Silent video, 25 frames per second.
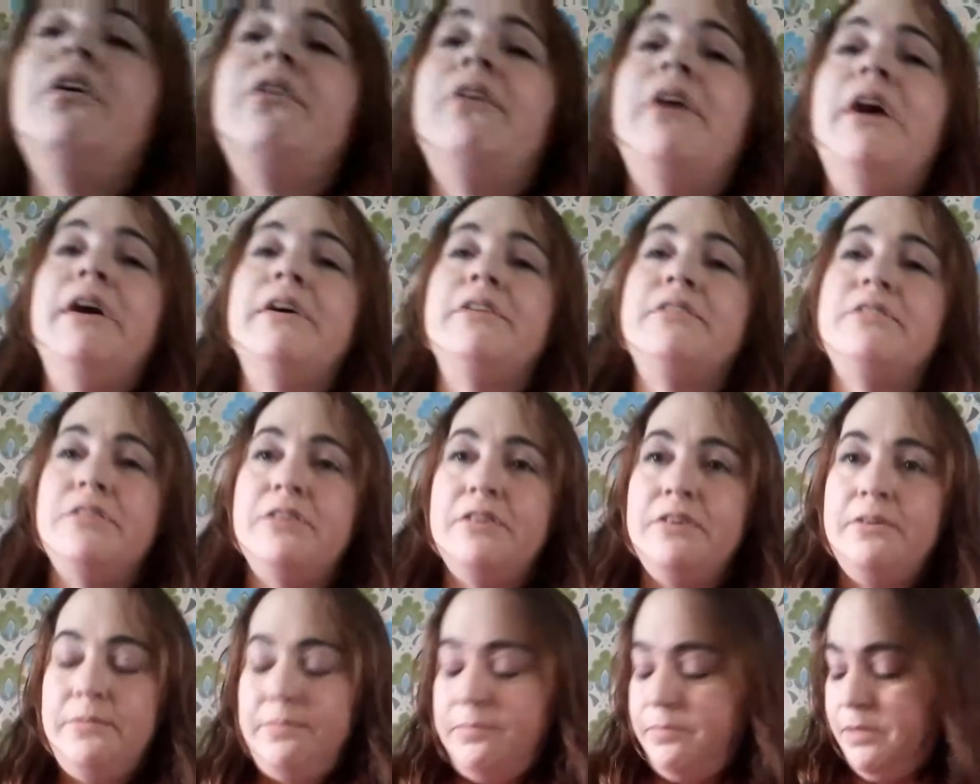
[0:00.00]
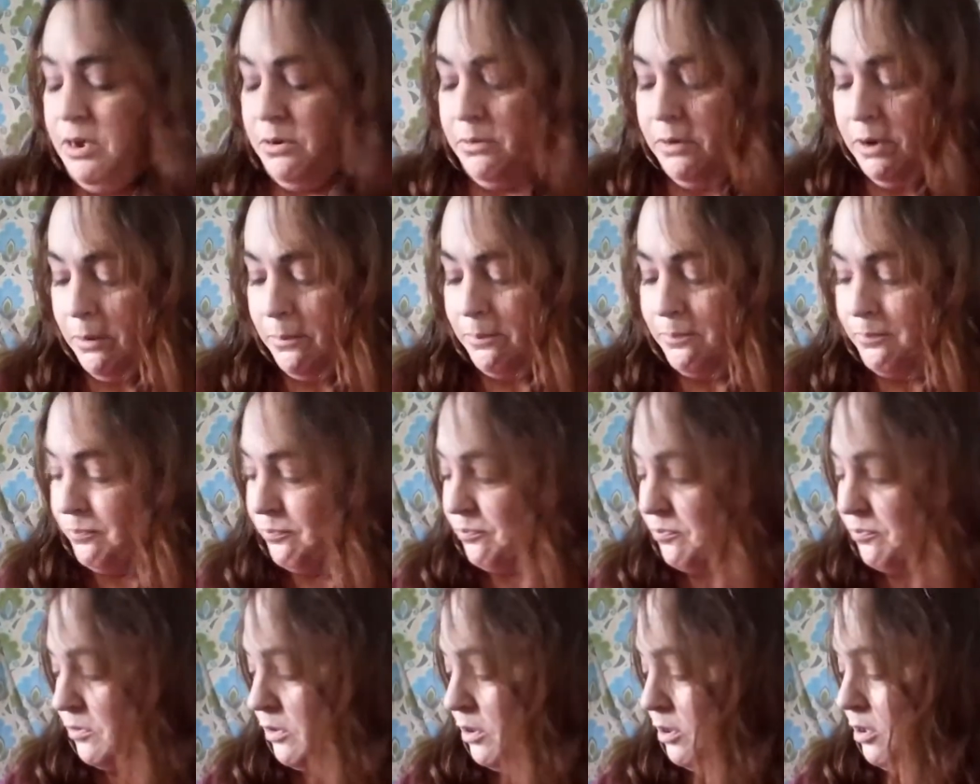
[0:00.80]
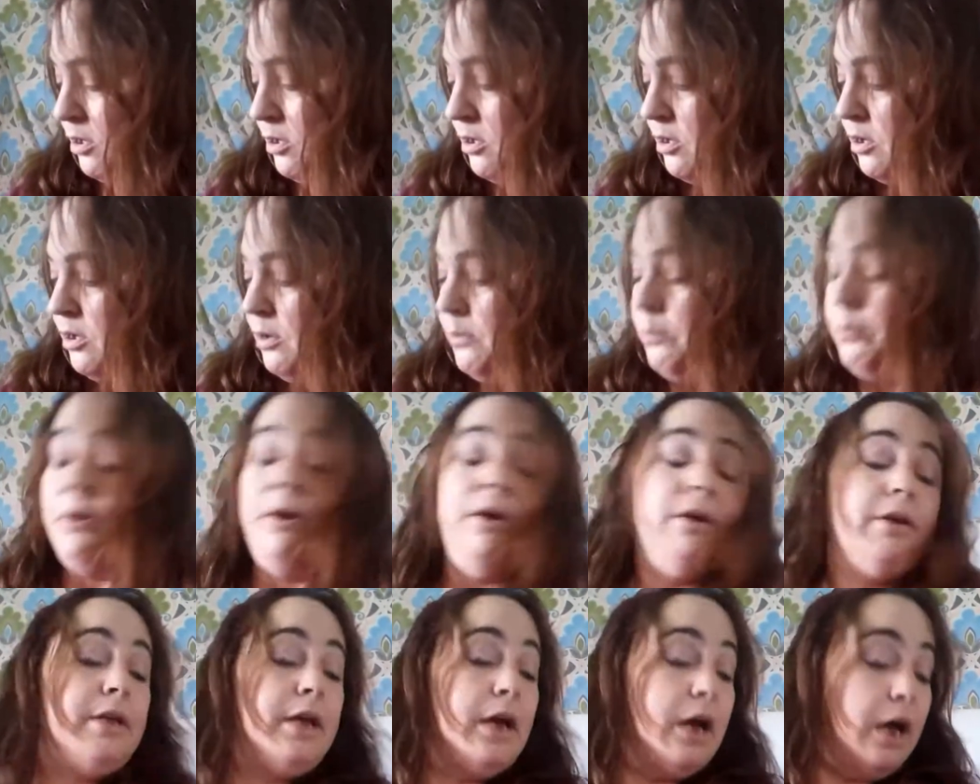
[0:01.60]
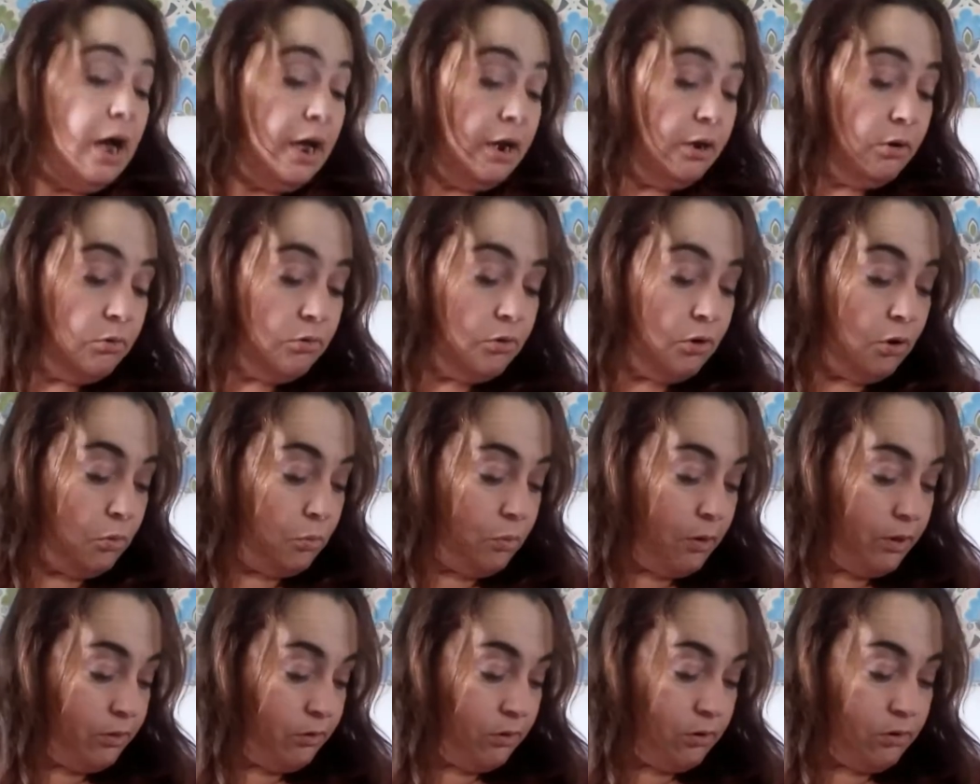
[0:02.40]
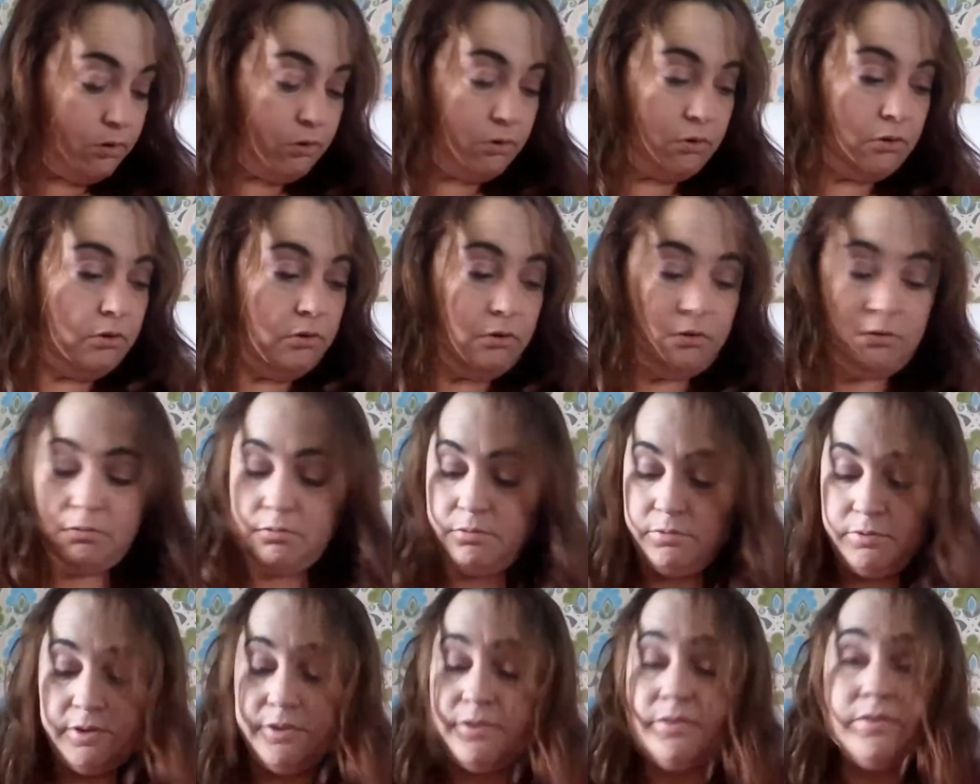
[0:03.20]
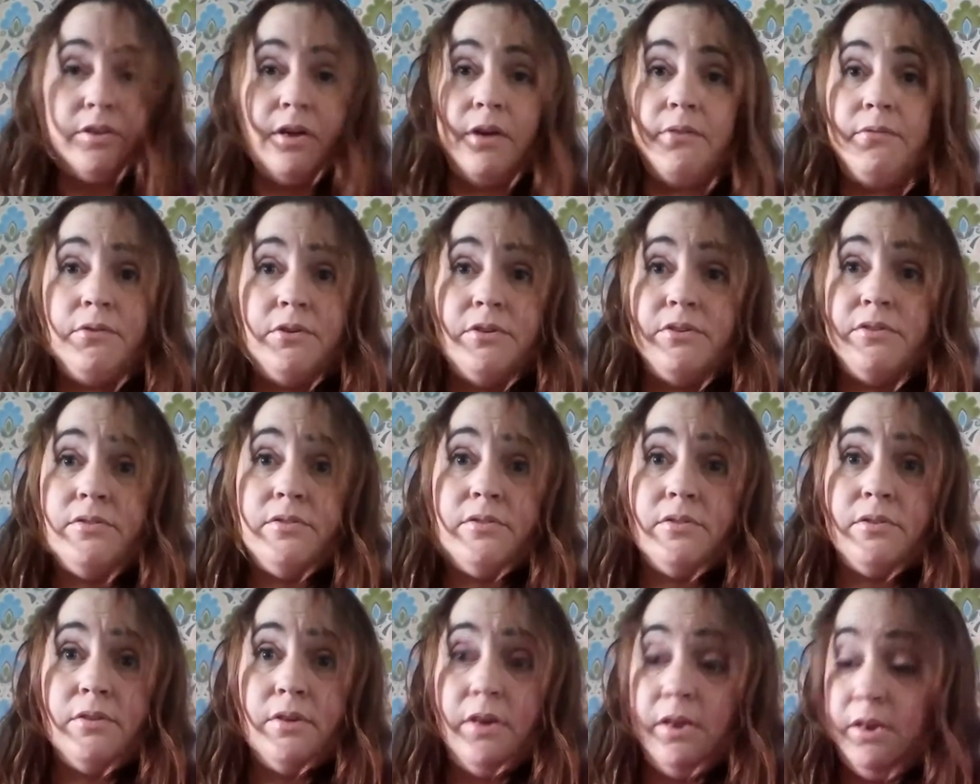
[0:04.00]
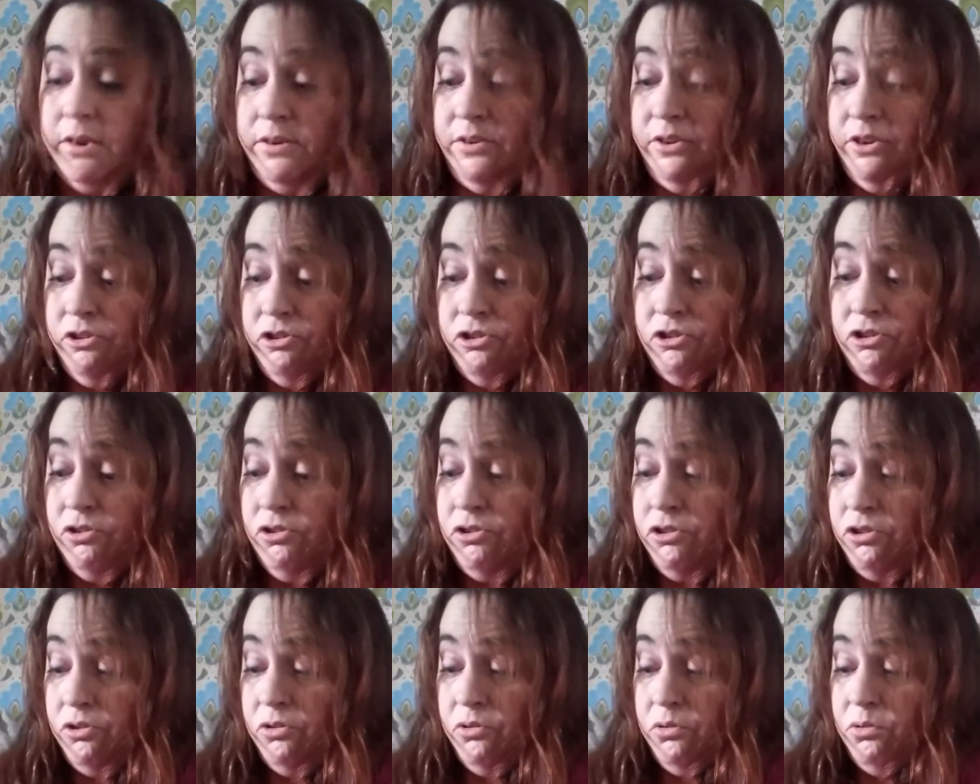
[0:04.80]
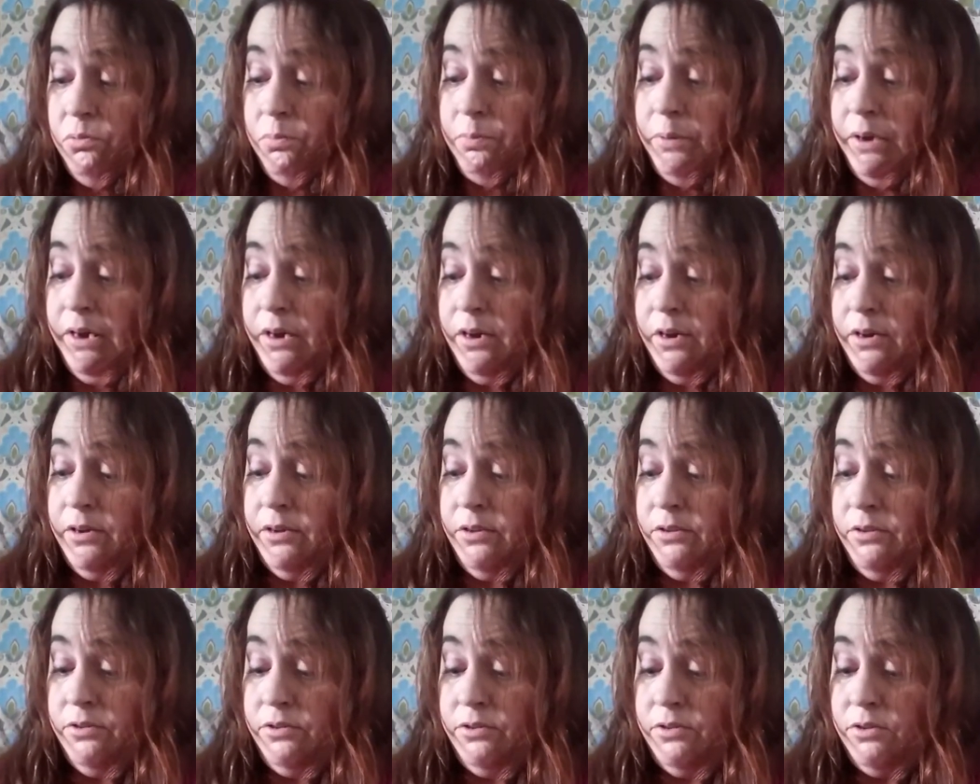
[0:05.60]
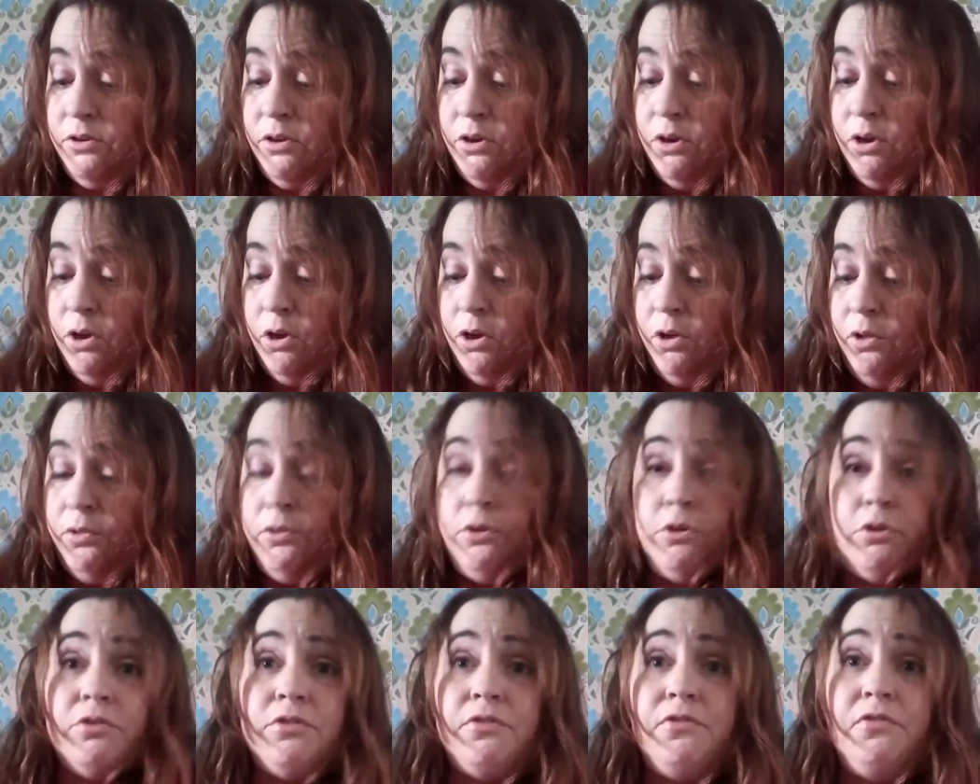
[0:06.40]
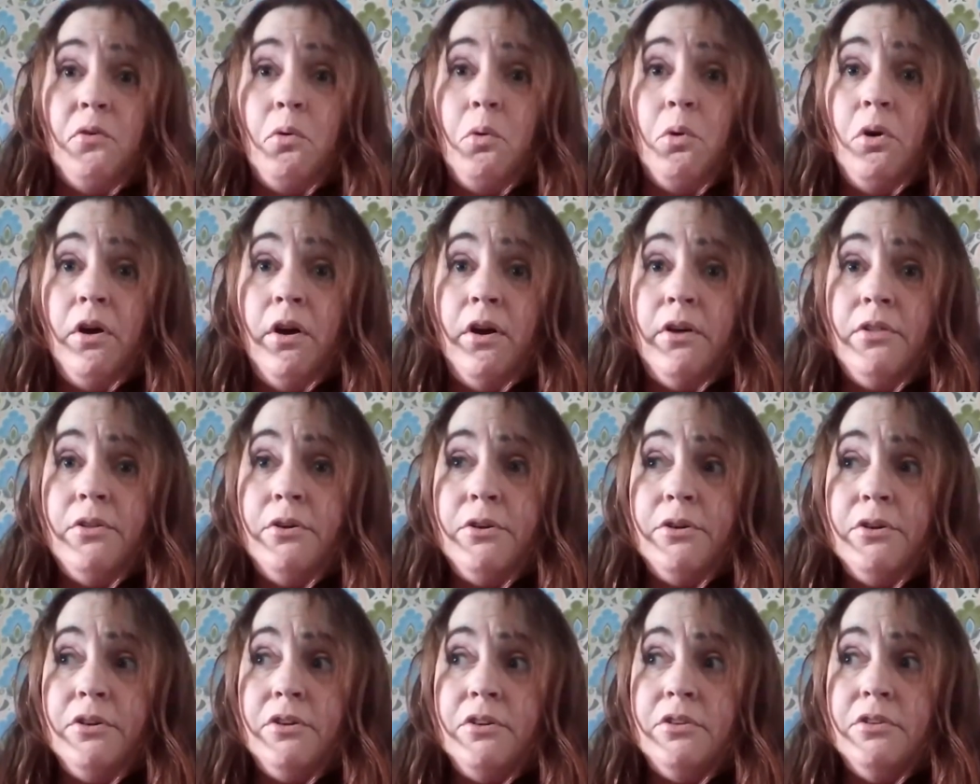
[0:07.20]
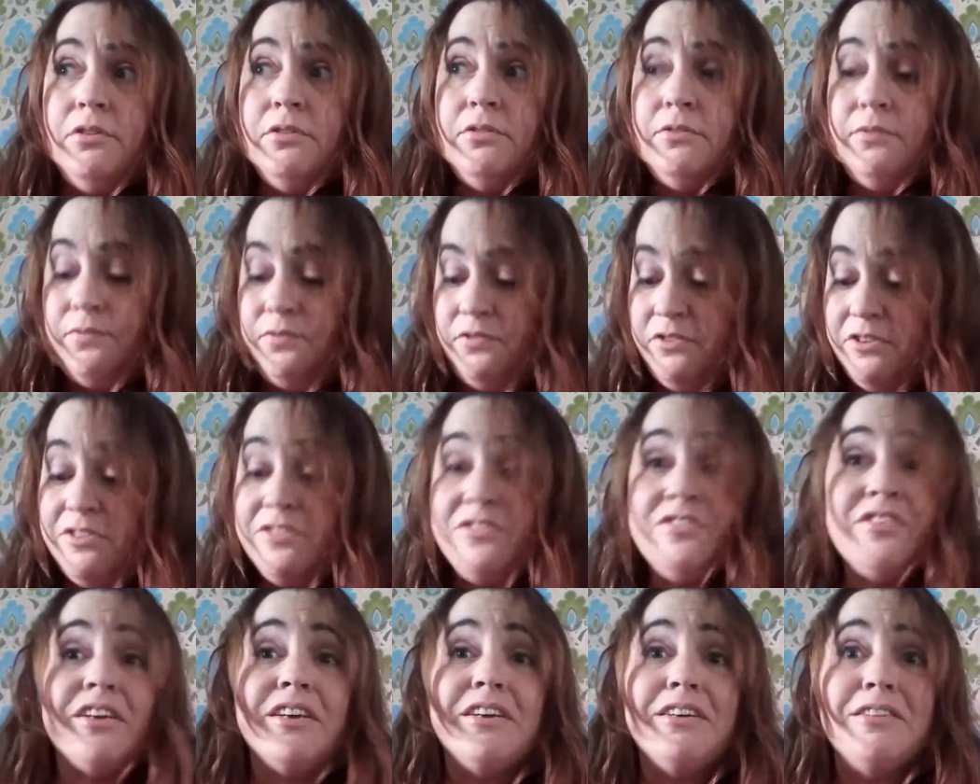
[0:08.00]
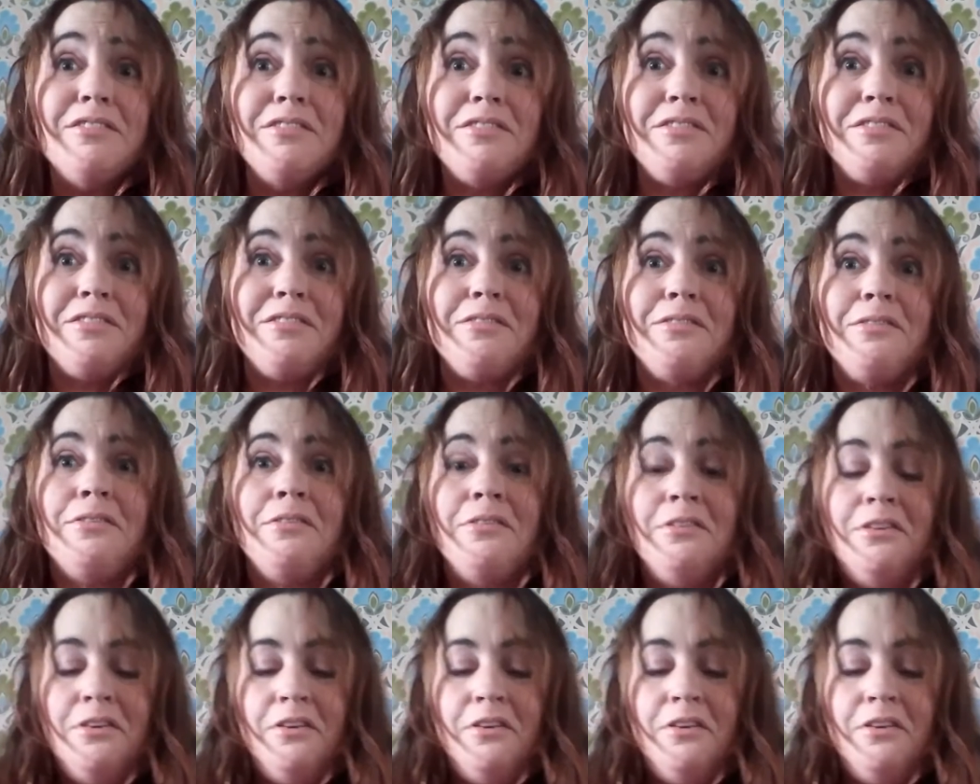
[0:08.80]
All right. There we go. But yeah, I don't know whether this stuff is an addition to, because there's 4 other scents.